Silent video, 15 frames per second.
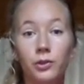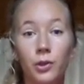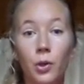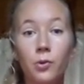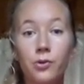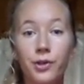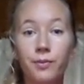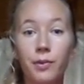
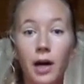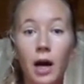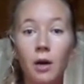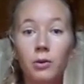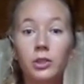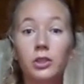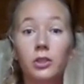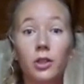drove them
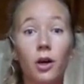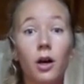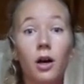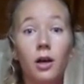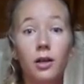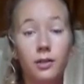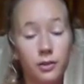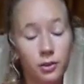out
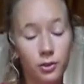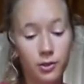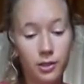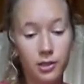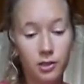to the